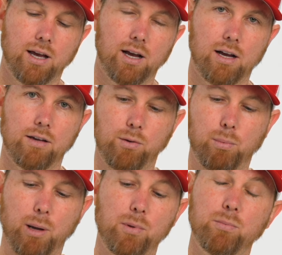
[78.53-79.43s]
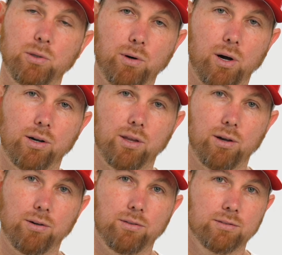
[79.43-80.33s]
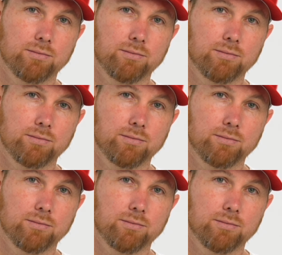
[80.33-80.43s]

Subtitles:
If you bump them too hard though,